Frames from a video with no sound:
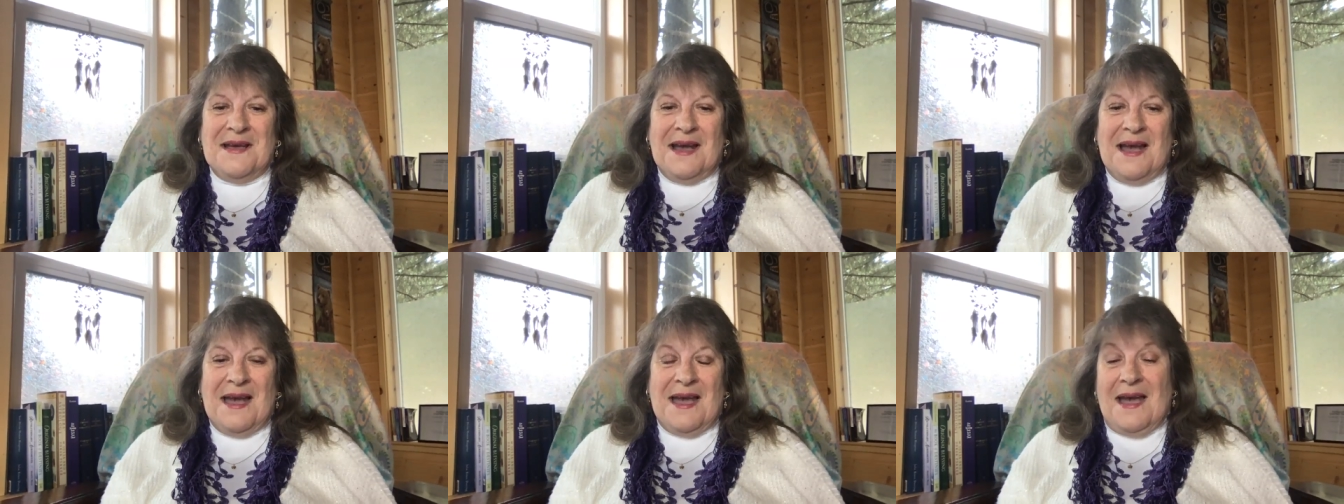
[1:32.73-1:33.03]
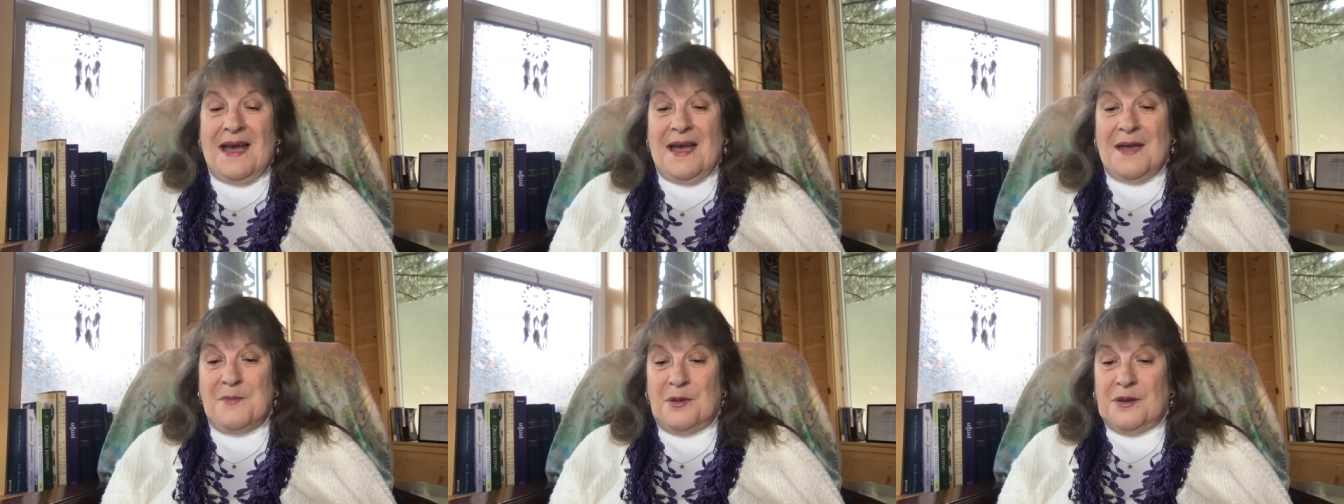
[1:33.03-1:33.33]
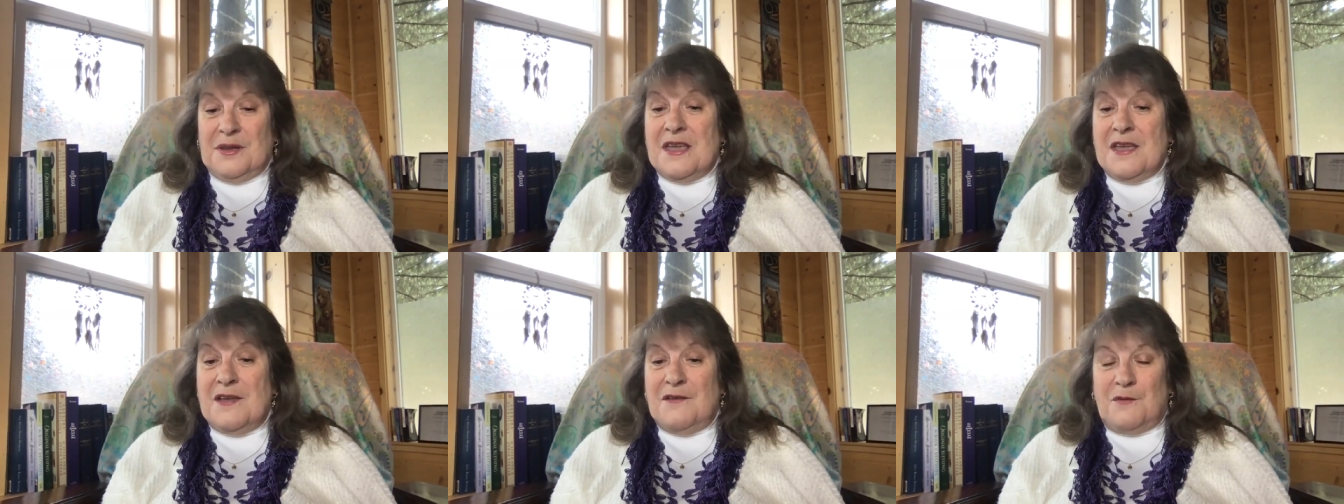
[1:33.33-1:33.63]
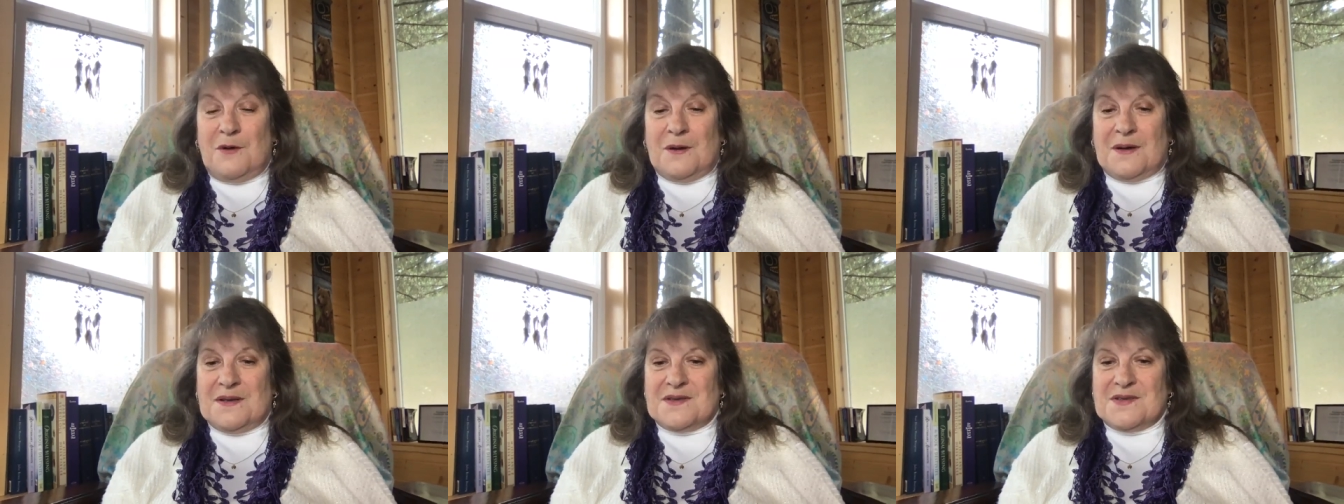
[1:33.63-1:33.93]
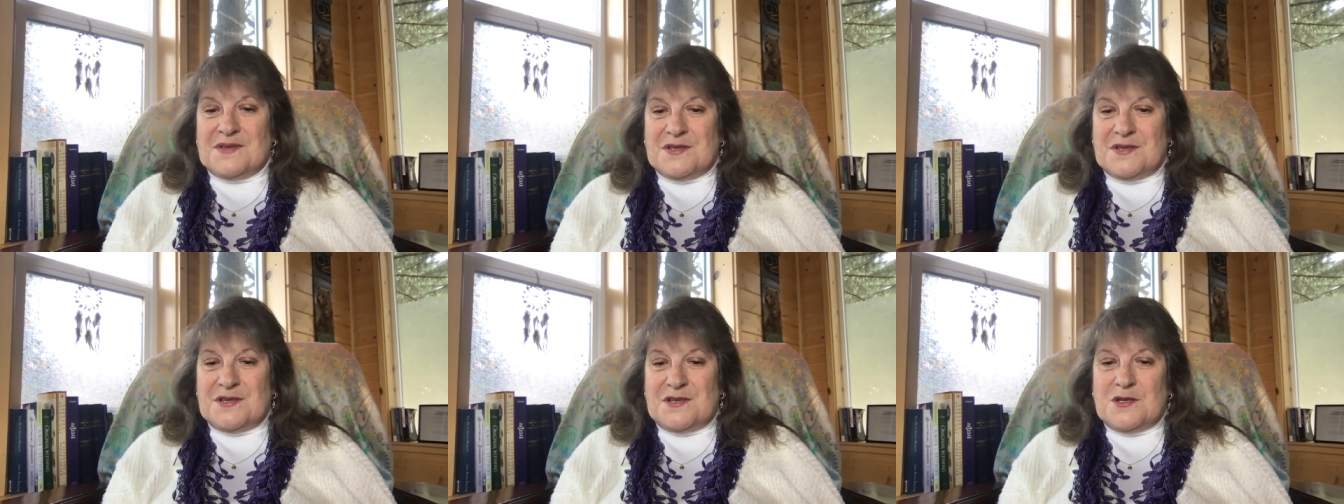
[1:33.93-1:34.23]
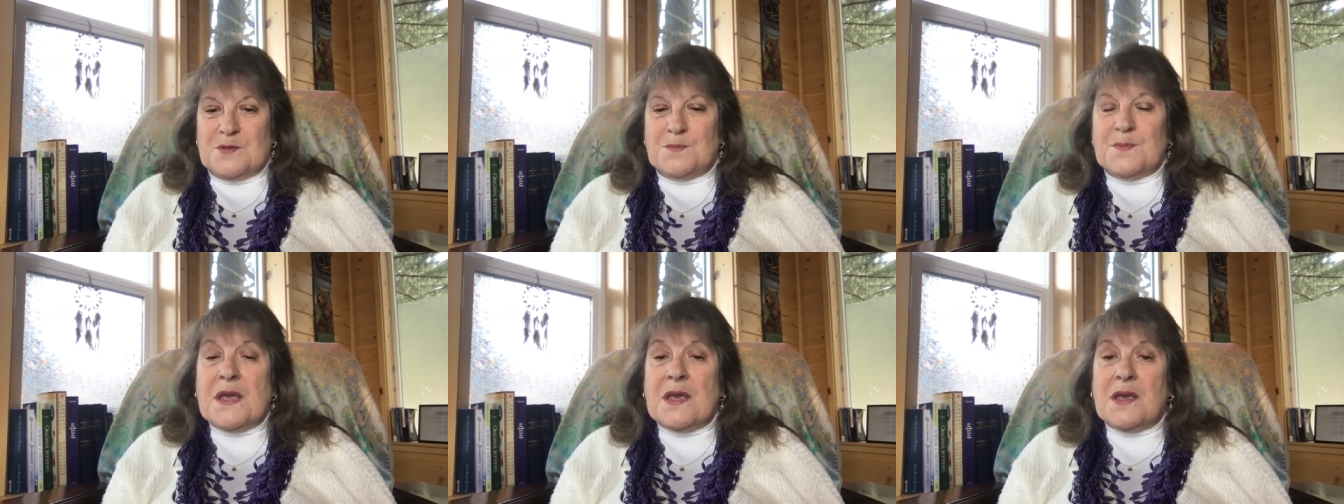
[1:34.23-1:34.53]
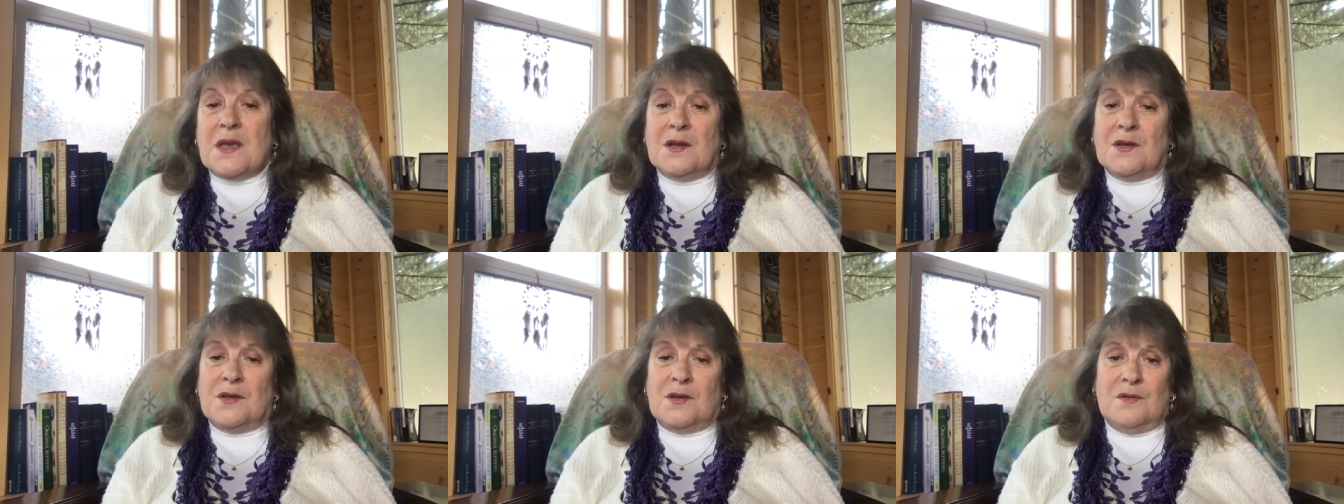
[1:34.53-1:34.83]
I, I believe what it's
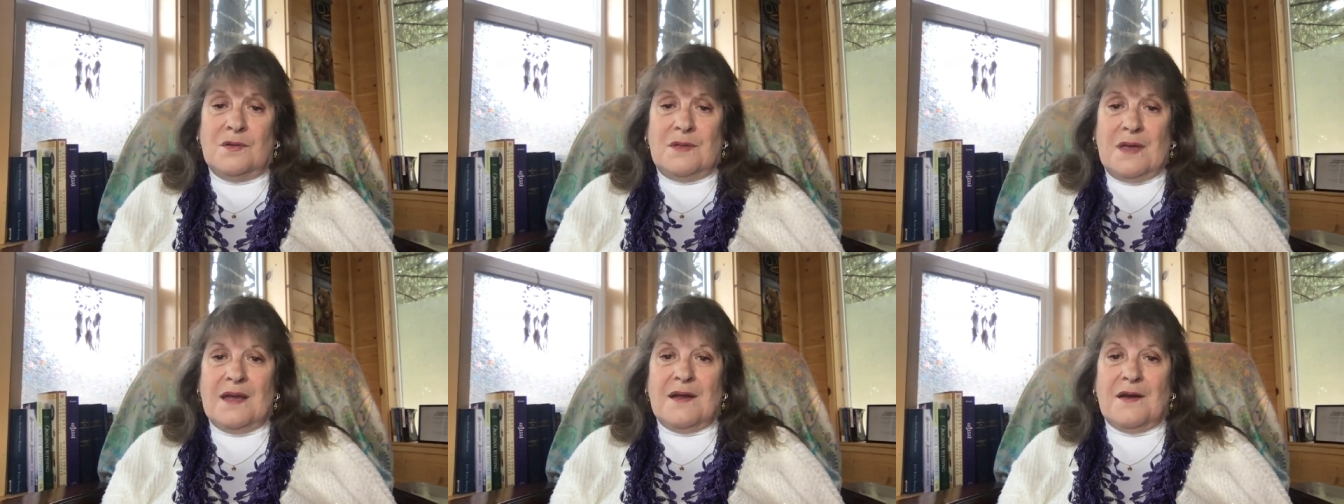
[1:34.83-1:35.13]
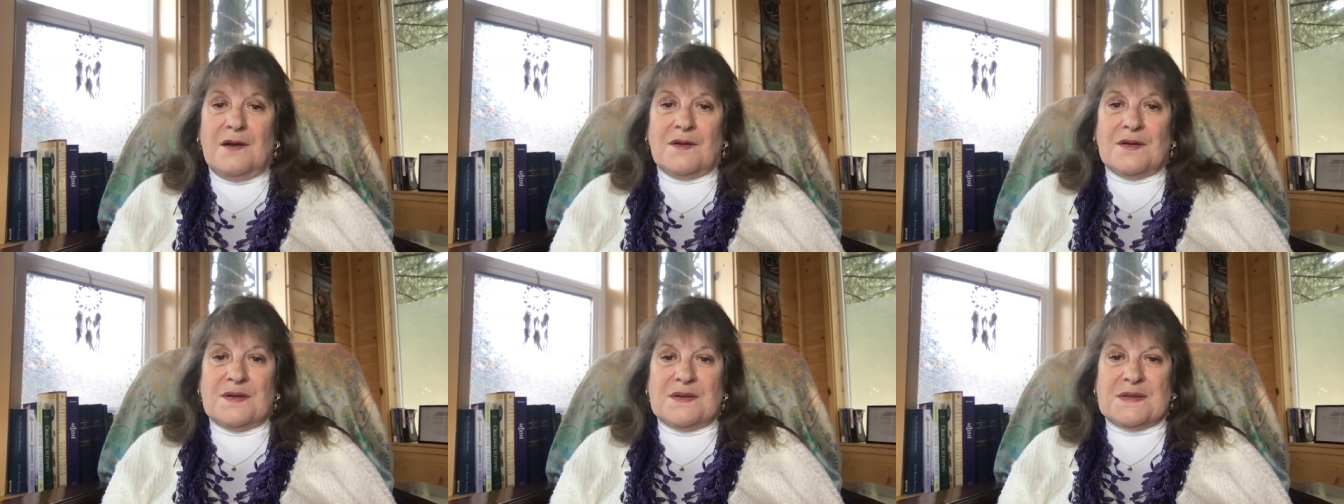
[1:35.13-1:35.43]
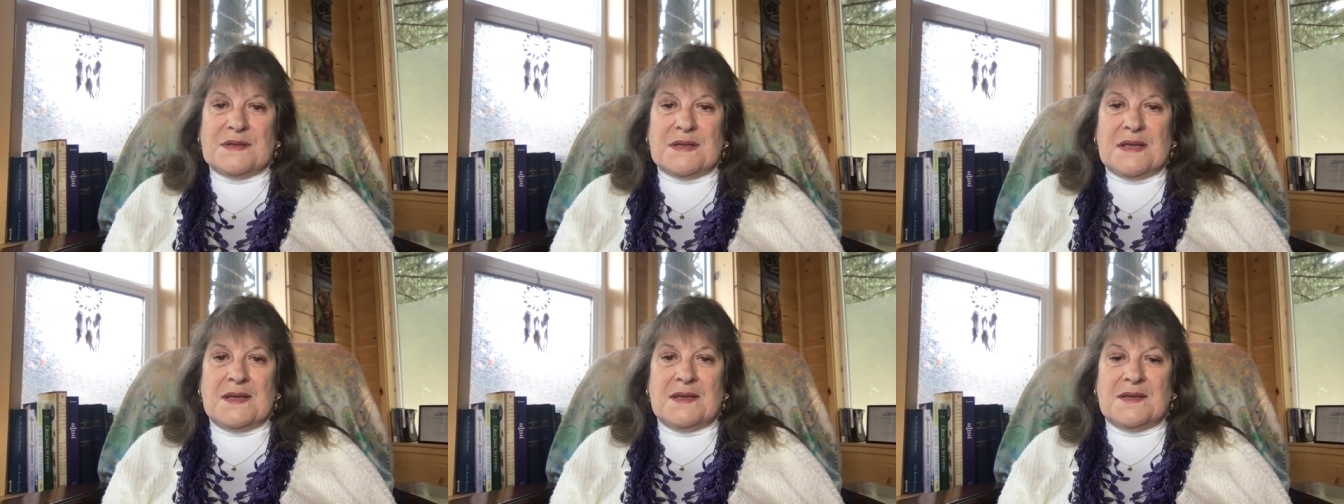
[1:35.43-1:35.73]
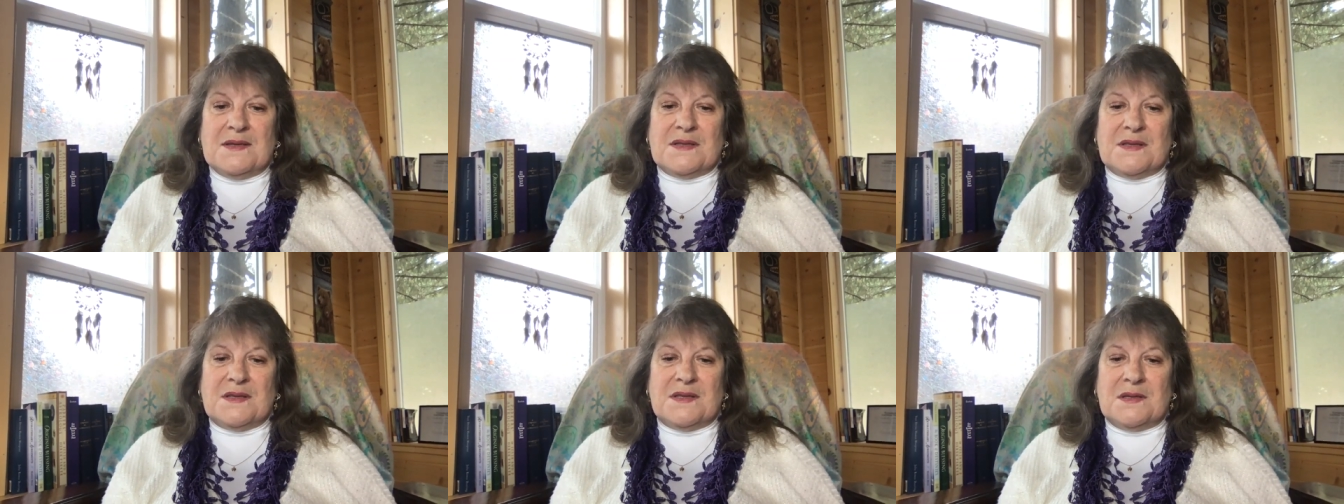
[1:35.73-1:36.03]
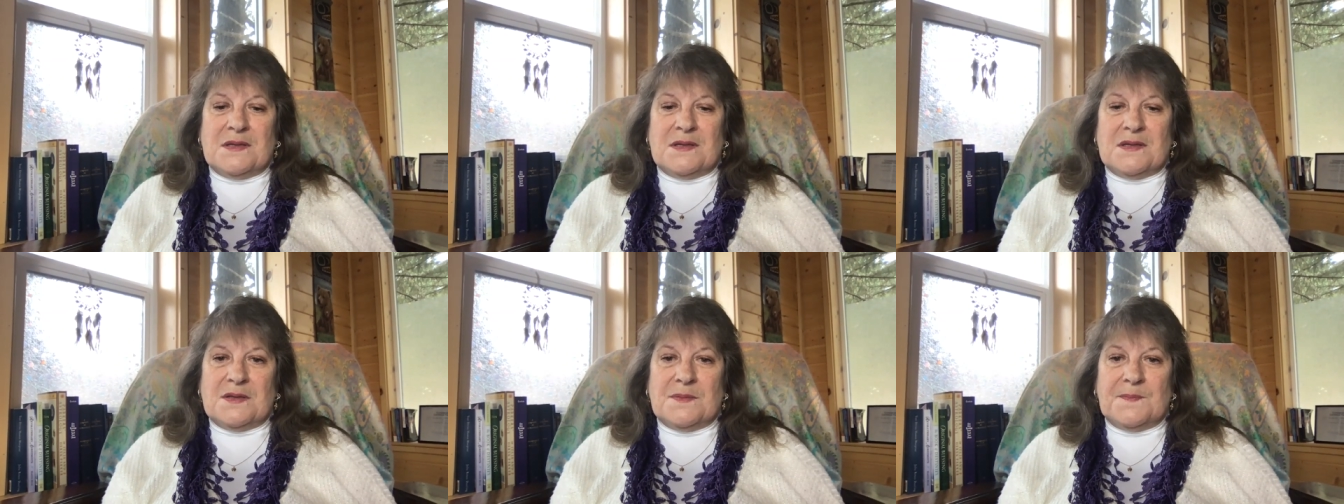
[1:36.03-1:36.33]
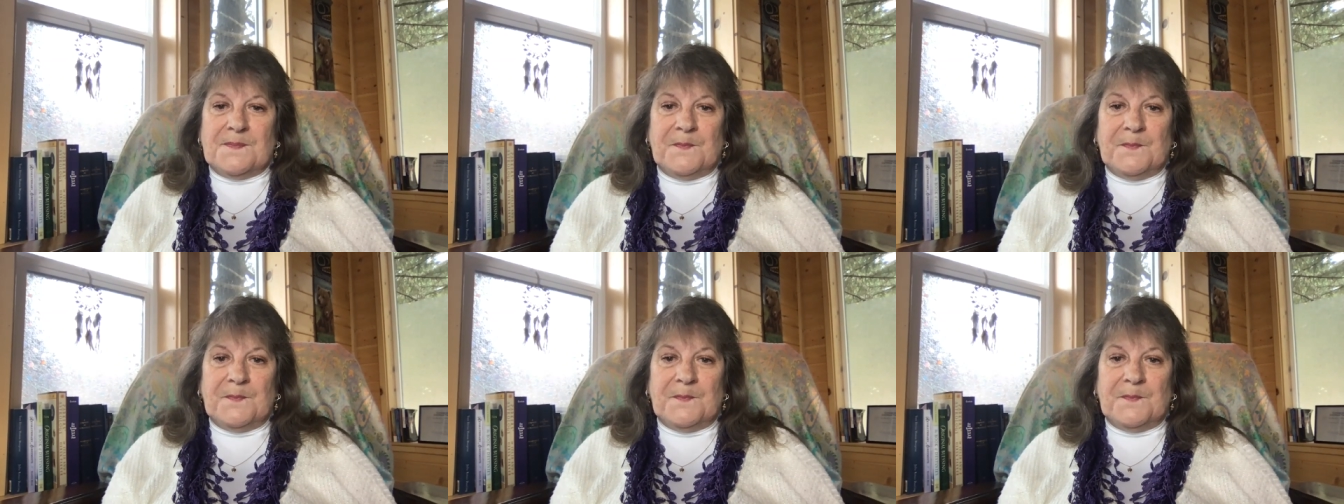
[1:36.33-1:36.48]
speaking to there is, is the